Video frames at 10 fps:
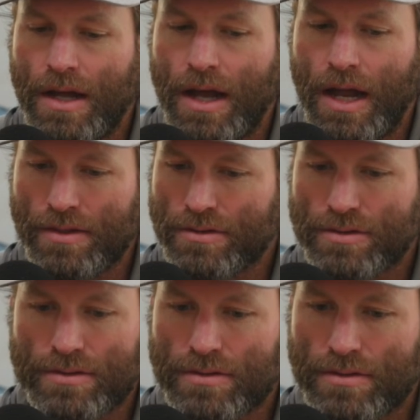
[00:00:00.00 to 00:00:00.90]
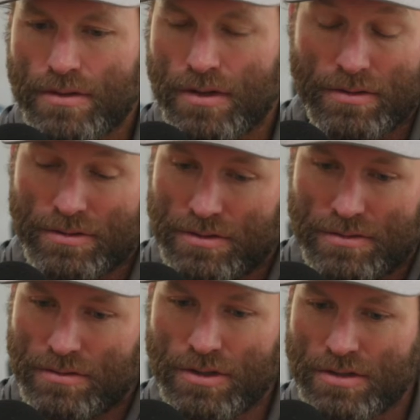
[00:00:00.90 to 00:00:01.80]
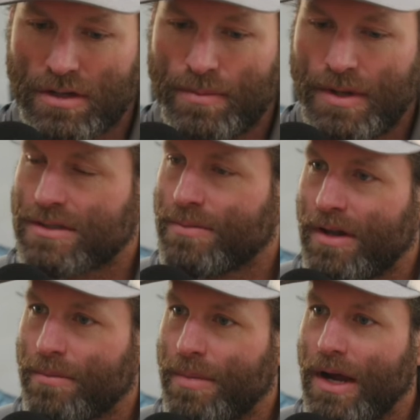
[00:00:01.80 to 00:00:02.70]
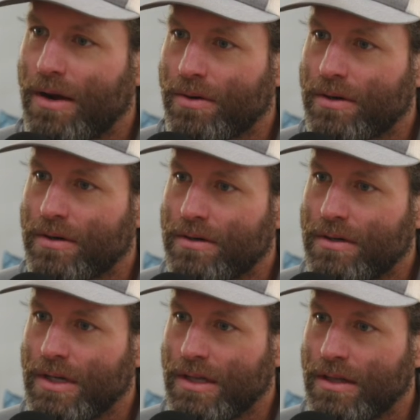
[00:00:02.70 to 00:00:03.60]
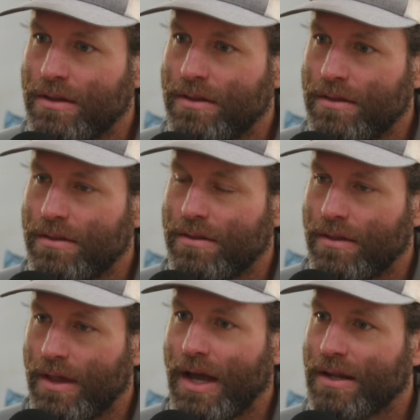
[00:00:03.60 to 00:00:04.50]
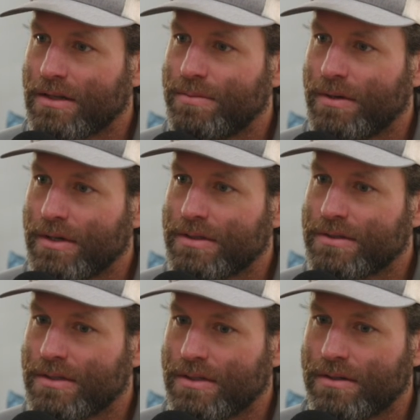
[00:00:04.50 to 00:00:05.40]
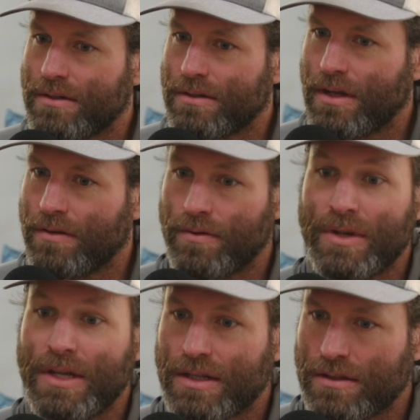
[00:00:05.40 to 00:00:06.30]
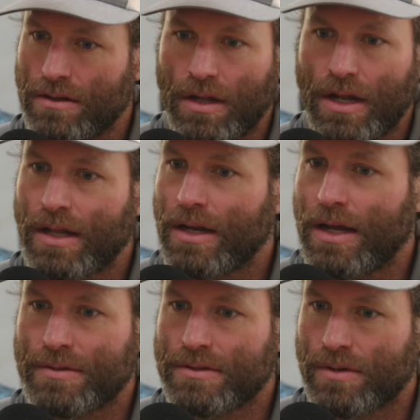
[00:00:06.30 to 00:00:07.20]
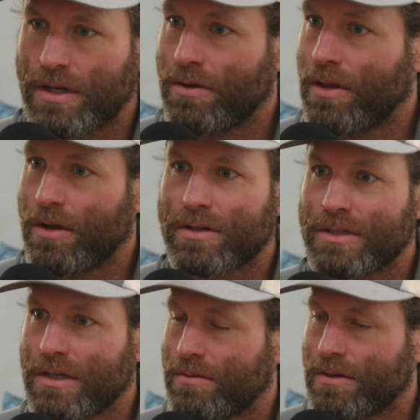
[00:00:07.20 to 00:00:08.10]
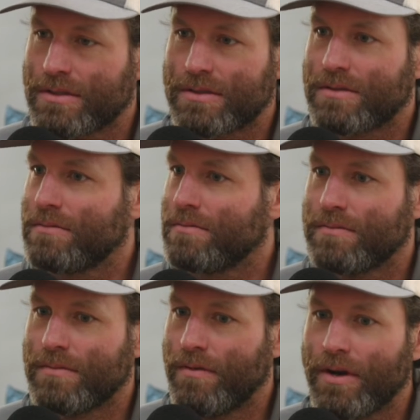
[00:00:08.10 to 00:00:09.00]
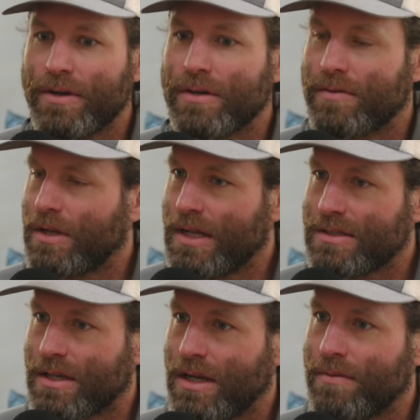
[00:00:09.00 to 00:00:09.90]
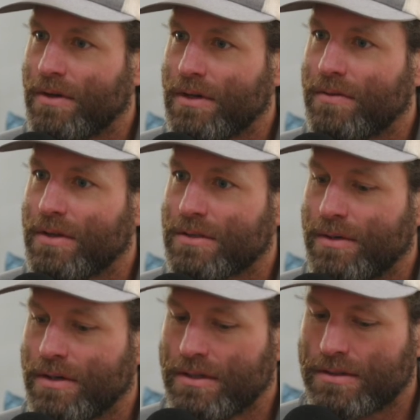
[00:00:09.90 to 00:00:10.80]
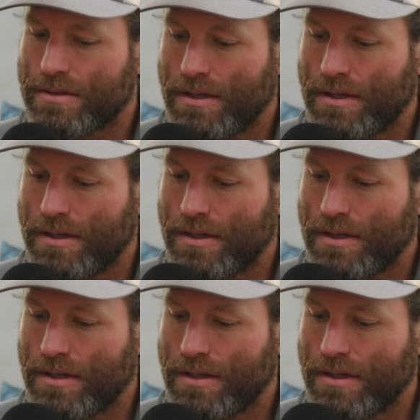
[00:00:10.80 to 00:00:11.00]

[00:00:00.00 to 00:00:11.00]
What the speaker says: And there's just an immense amount of power in that experience. And for me, that, a lot of that happens when I go to the Arctic, where it's a very different landscape, very different experience.